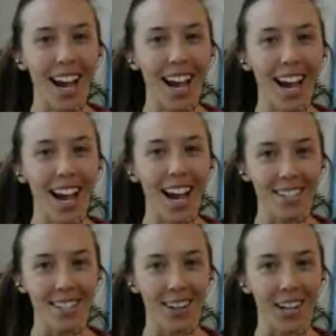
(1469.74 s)
Yeah, I'd
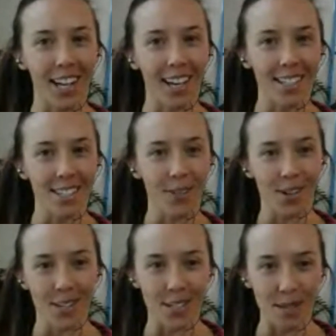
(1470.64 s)
heard they started kids
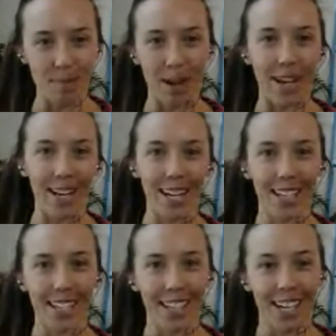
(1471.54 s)
courses, but
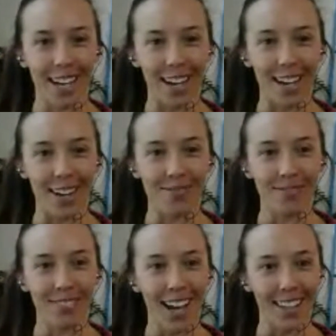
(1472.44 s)

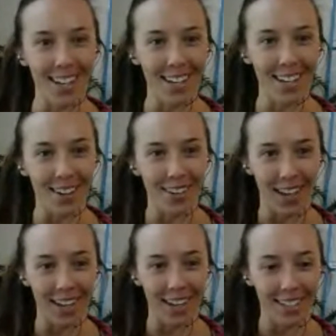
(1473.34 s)
yeah,
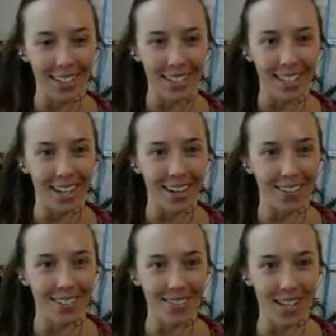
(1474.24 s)
I didn't know that,
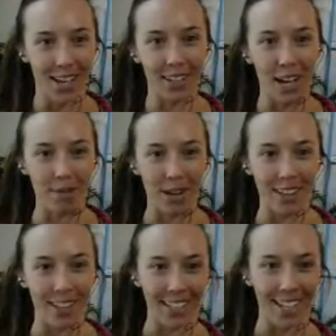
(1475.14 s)
it was that
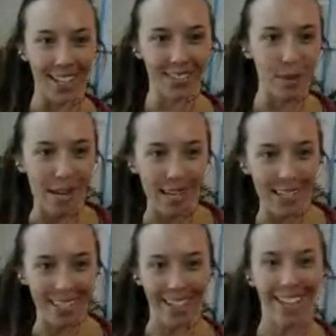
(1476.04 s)
elaborate that the kids can really
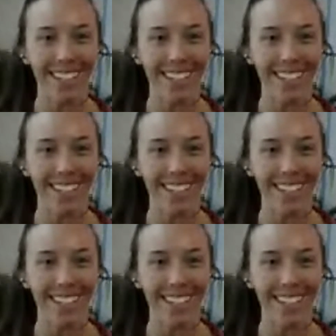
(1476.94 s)
compete.